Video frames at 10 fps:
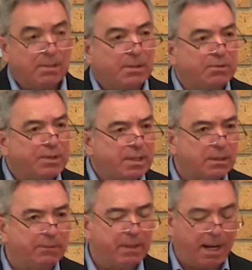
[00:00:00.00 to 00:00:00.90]
So
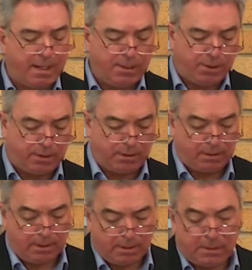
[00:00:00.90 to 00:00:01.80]
justification
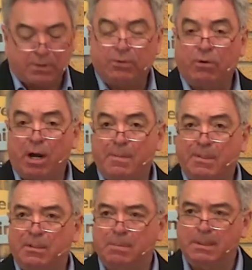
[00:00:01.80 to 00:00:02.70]

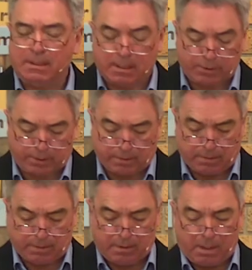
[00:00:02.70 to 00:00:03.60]
describes the
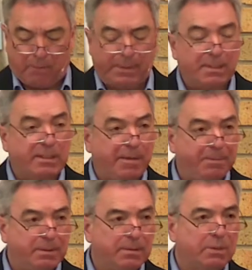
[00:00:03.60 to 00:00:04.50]
position of
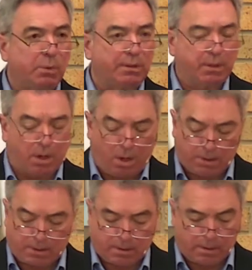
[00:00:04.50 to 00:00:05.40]
acceptance with
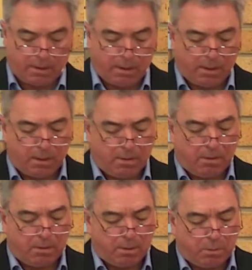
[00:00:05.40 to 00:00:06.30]
God,
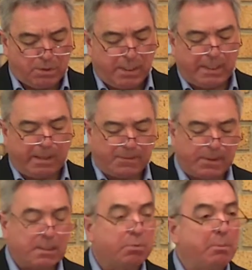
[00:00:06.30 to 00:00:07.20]
which he gives us